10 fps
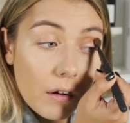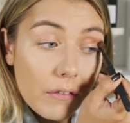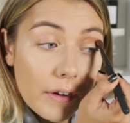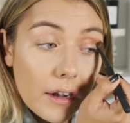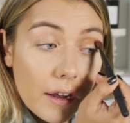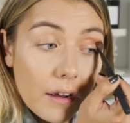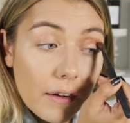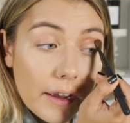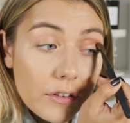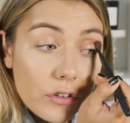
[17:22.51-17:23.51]
Oh my God,
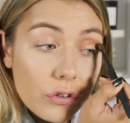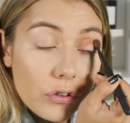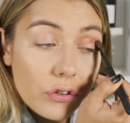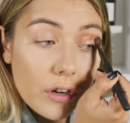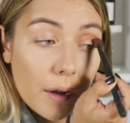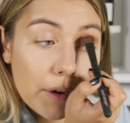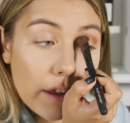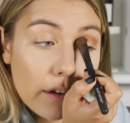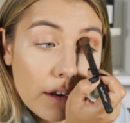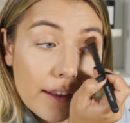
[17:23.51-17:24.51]
okay, shh, calm
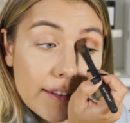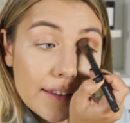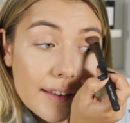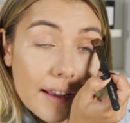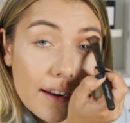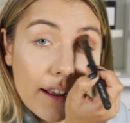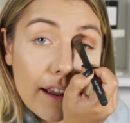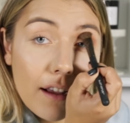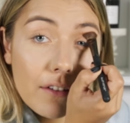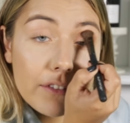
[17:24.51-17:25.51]
down. As I said,
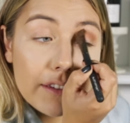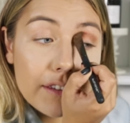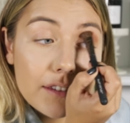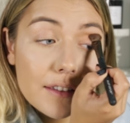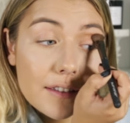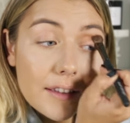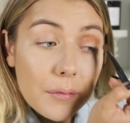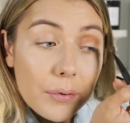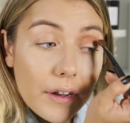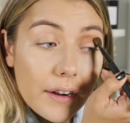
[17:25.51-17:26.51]
I always use the
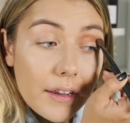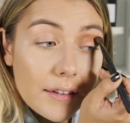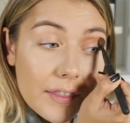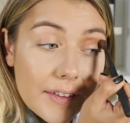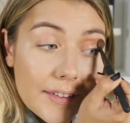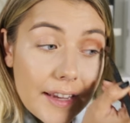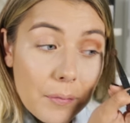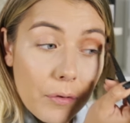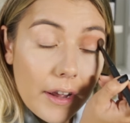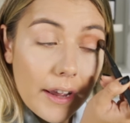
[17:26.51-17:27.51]
same product the
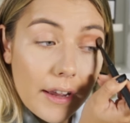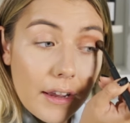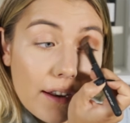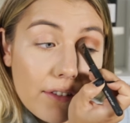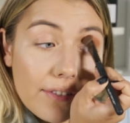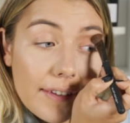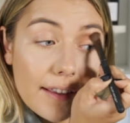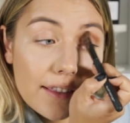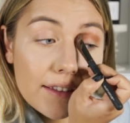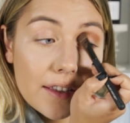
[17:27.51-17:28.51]
same way. And I feel
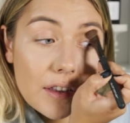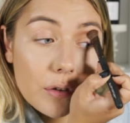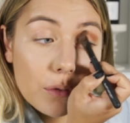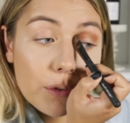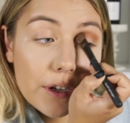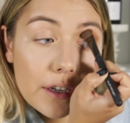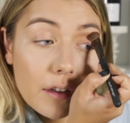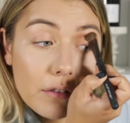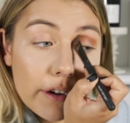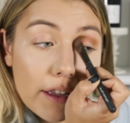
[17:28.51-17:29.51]
like this is a
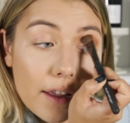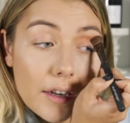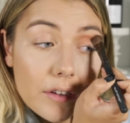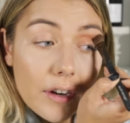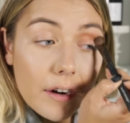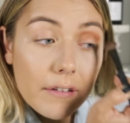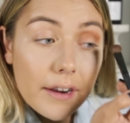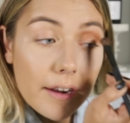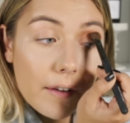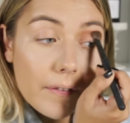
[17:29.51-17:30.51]
real reality check
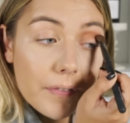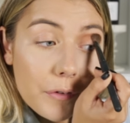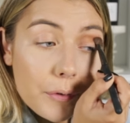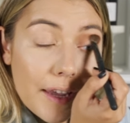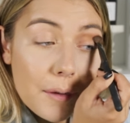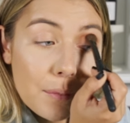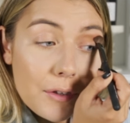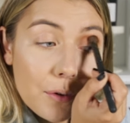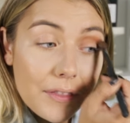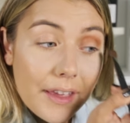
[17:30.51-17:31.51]
right now. You can't be
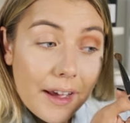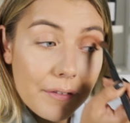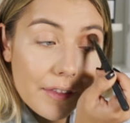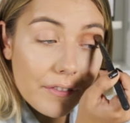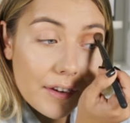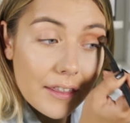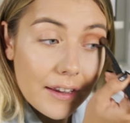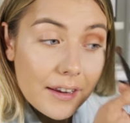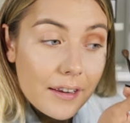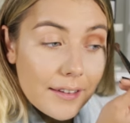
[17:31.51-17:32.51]
doing that with
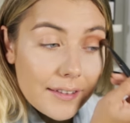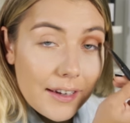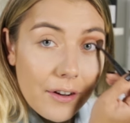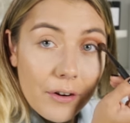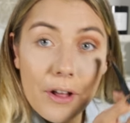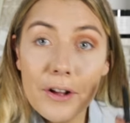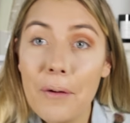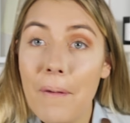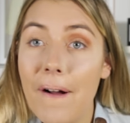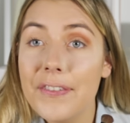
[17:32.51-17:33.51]
everything because they don't all
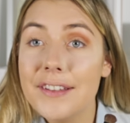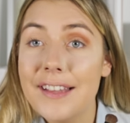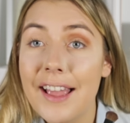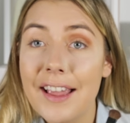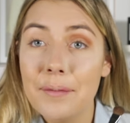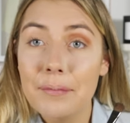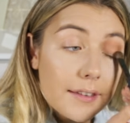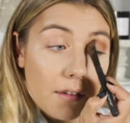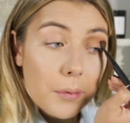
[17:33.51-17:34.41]
go on the same.